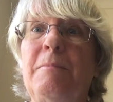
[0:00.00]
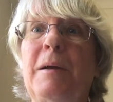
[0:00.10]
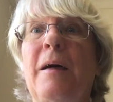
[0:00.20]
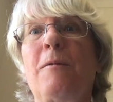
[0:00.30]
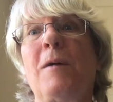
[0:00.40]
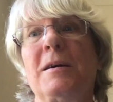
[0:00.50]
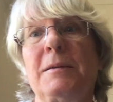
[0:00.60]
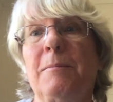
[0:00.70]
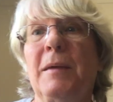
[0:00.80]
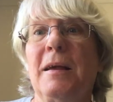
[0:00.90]
But otherwise,
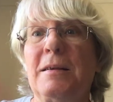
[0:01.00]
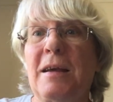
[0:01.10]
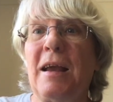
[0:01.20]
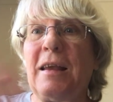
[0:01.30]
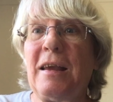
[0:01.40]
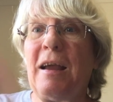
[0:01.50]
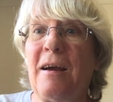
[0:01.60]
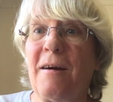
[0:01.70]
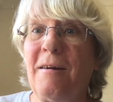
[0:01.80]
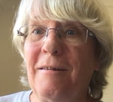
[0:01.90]
take
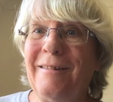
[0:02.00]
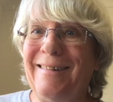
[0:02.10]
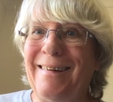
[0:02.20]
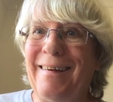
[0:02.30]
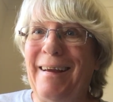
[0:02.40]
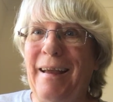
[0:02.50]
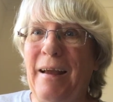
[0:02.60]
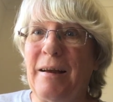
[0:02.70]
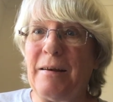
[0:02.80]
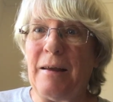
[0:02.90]
care
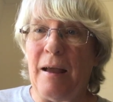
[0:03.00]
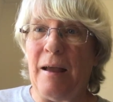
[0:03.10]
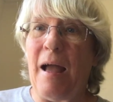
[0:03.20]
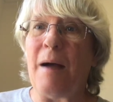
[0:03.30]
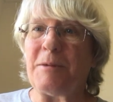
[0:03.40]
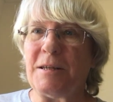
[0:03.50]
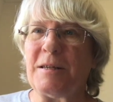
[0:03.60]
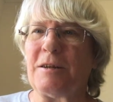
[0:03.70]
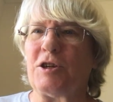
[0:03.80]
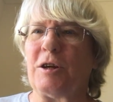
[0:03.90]
and happy
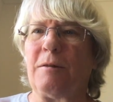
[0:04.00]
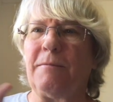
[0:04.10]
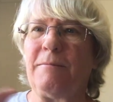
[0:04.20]
stitching.